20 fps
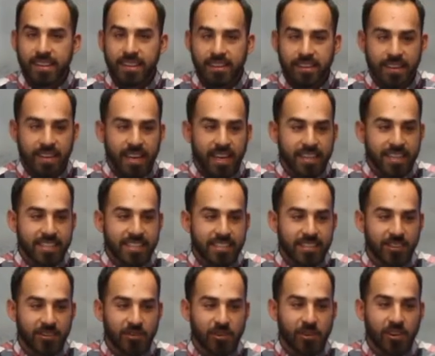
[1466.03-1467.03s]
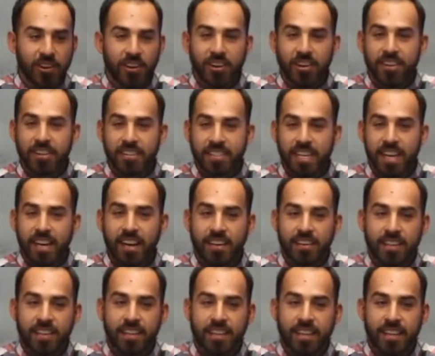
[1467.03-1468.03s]
Okay, so we're all
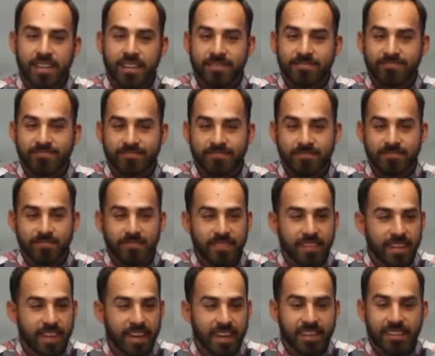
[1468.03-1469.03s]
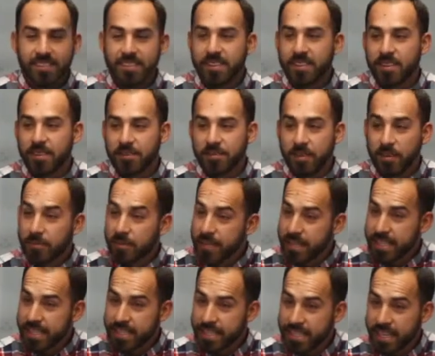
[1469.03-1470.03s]
doubting, like, mm, I don't know if I'm
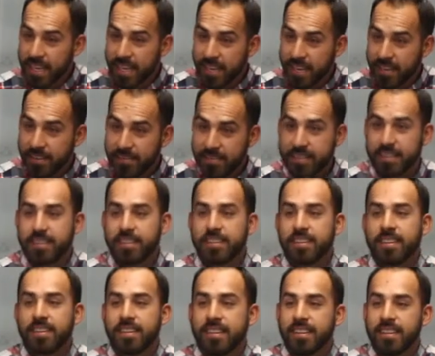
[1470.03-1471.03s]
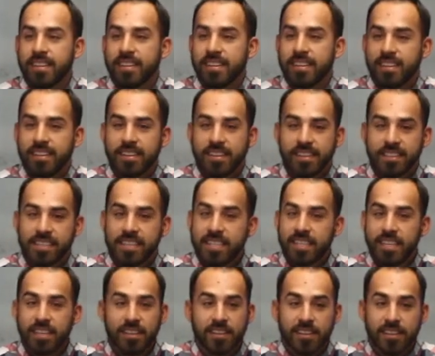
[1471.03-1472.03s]
really saved
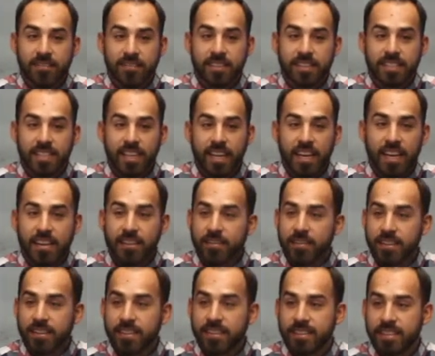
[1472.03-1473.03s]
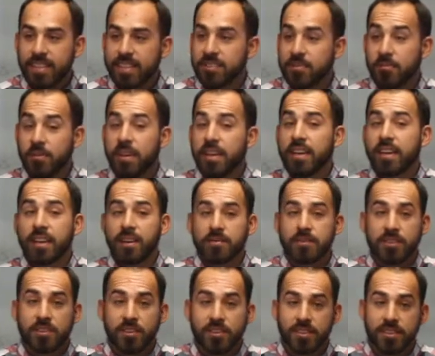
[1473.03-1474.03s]
still, even today, even this week,
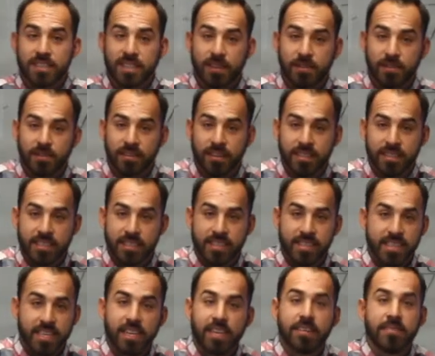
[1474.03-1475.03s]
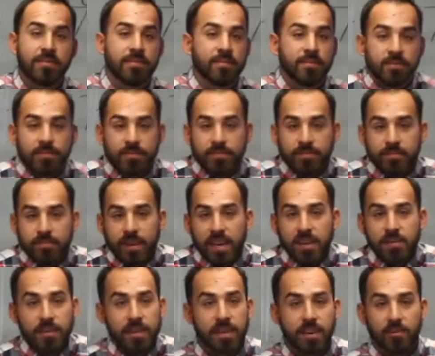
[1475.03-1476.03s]
I'm sure some of us, Steve,
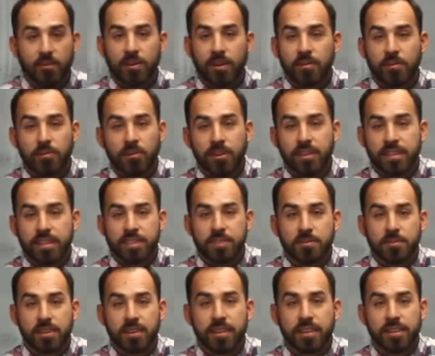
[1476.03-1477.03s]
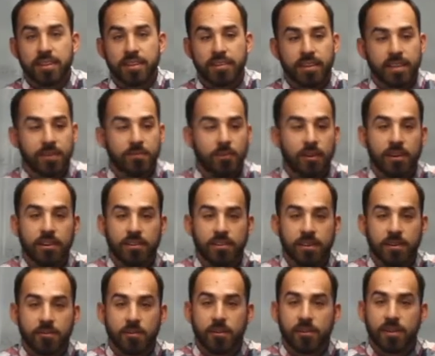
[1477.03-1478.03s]
maybe at one point this week, you know, he wondered,
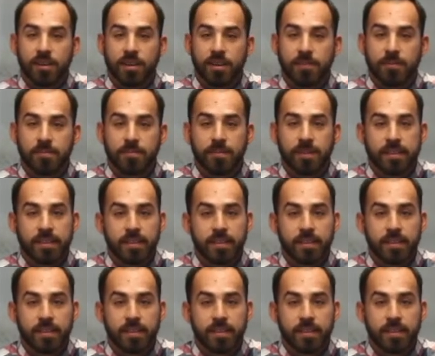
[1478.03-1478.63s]
he woke up,